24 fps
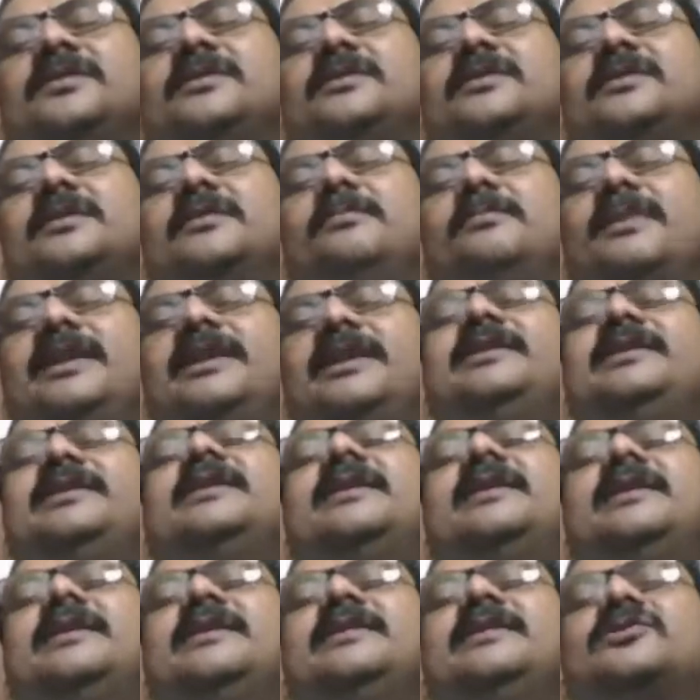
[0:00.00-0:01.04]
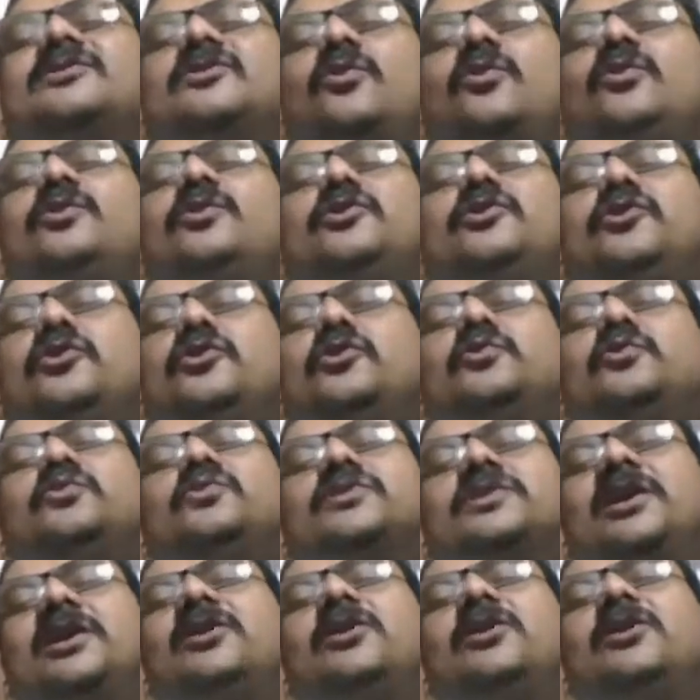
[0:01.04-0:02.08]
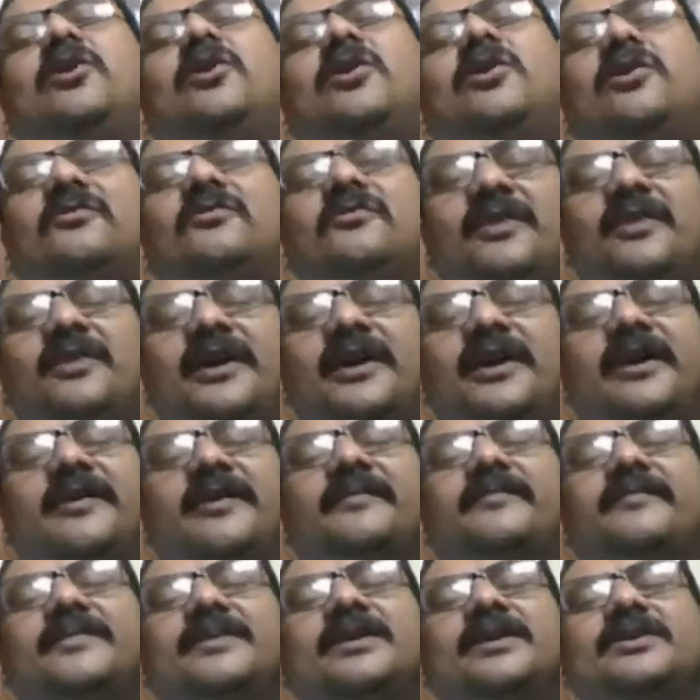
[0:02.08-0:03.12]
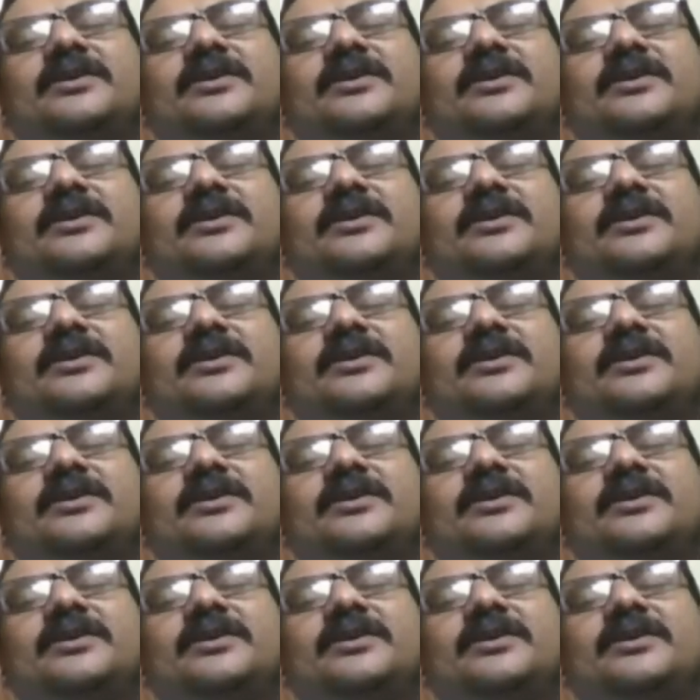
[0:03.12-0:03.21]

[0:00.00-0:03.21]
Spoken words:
Belinda is going to lose her lock of hair. So